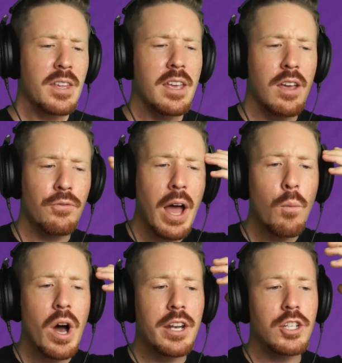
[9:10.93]
if I
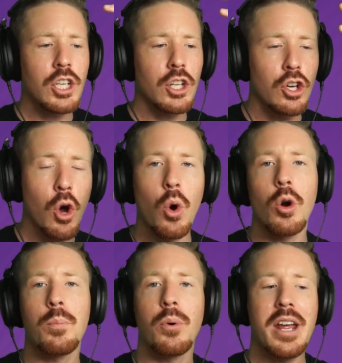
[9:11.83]
wanted to
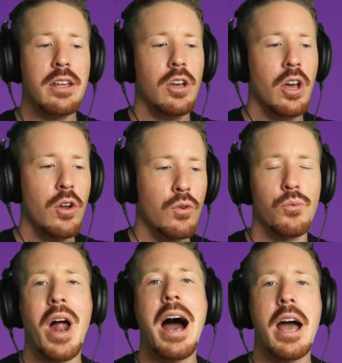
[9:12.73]
incorporate
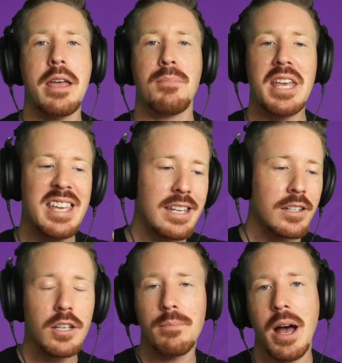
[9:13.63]
rhyme
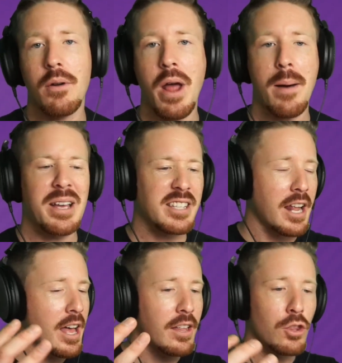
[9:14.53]
into my rap, I said
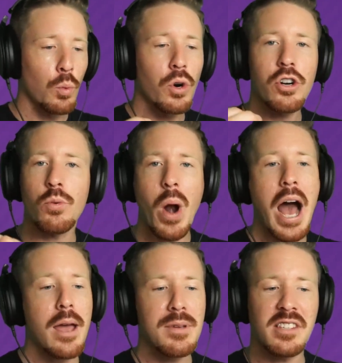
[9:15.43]
the word
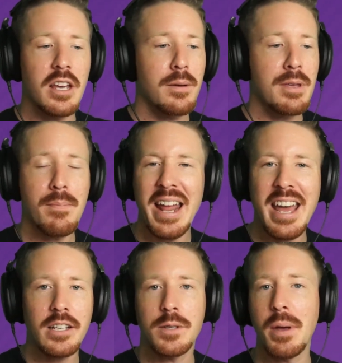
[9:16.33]
rhyme is going to be my
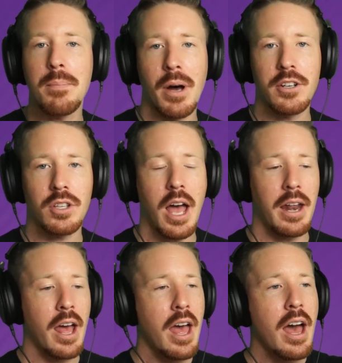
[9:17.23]
next big
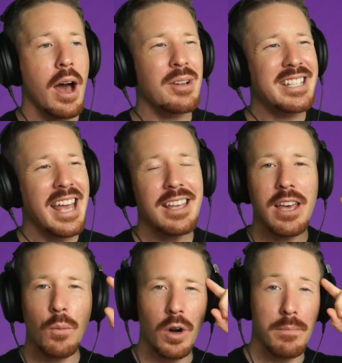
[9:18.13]
punchline. I would take
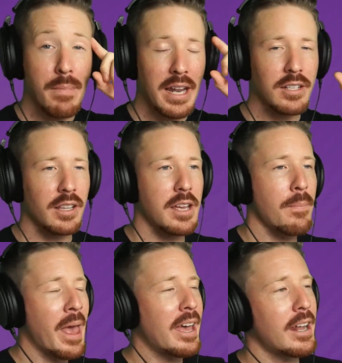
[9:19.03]
that word mentally
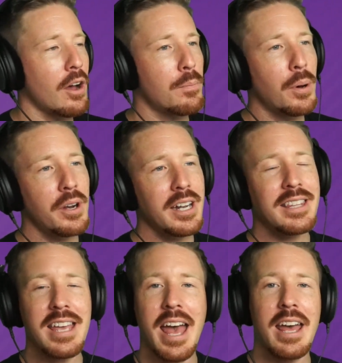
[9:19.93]
and I would put it at
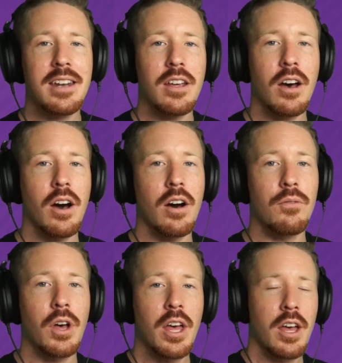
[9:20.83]
the end
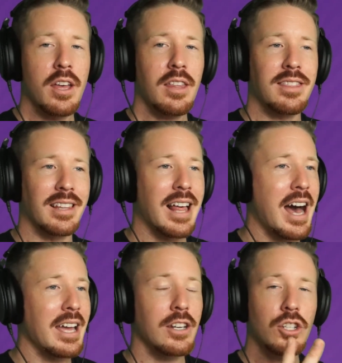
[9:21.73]
of the
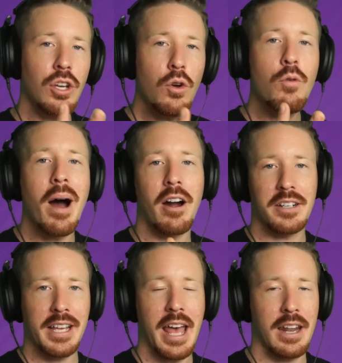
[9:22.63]
line 2
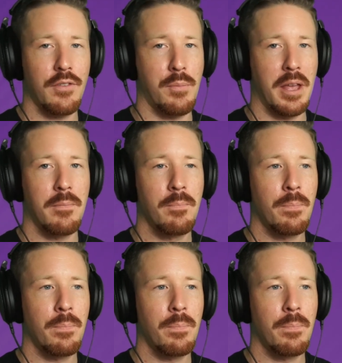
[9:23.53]
bars ahead of me.